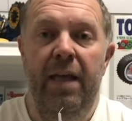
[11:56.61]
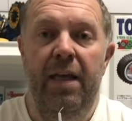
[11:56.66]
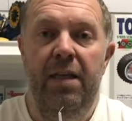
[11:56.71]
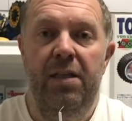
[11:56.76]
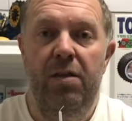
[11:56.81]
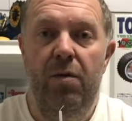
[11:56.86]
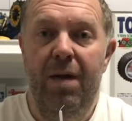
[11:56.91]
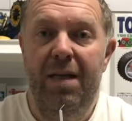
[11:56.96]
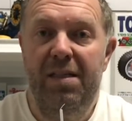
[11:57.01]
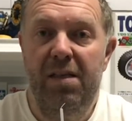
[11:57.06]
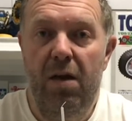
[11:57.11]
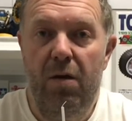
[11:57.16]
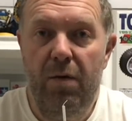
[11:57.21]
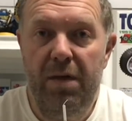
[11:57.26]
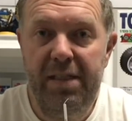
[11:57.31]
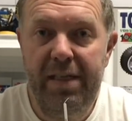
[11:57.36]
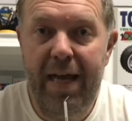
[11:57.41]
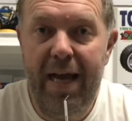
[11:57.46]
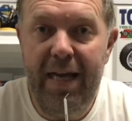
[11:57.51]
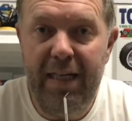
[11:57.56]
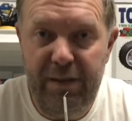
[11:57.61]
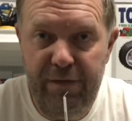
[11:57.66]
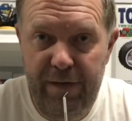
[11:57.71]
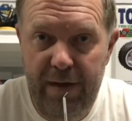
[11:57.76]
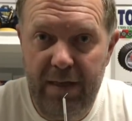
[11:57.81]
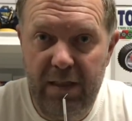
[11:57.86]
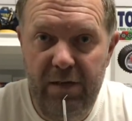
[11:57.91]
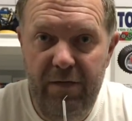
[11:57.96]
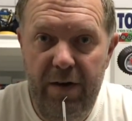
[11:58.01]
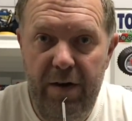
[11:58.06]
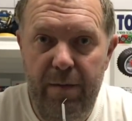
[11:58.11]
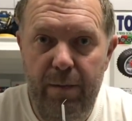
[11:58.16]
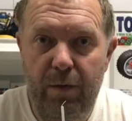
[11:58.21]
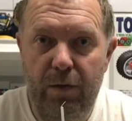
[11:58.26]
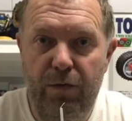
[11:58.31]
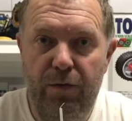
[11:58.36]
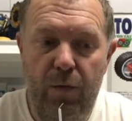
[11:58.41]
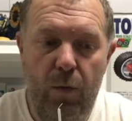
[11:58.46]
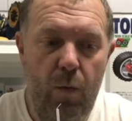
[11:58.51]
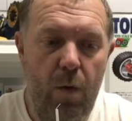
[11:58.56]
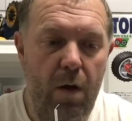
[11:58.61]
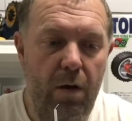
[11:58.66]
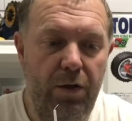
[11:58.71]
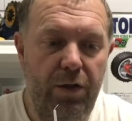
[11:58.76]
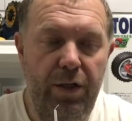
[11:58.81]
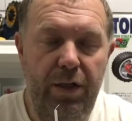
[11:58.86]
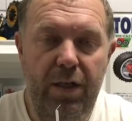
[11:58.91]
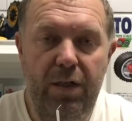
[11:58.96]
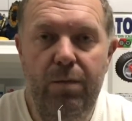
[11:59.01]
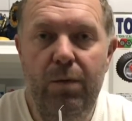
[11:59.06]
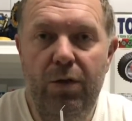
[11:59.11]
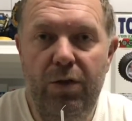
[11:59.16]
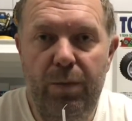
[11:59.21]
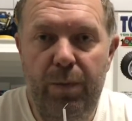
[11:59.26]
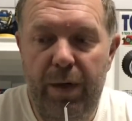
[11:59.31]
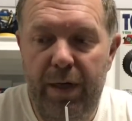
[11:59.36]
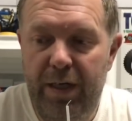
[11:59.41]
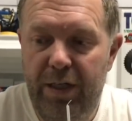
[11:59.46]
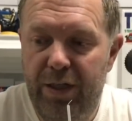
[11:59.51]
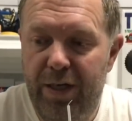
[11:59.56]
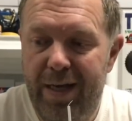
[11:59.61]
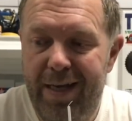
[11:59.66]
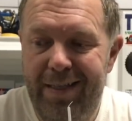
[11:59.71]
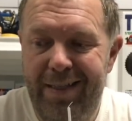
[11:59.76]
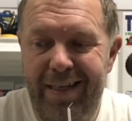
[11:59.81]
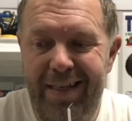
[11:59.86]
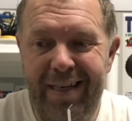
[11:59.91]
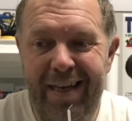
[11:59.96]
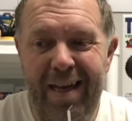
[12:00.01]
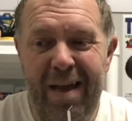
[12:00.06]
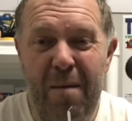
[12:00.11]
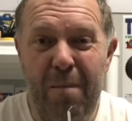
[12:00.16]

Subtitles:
So as always guys, thanks very much for watching, it's much appreciated.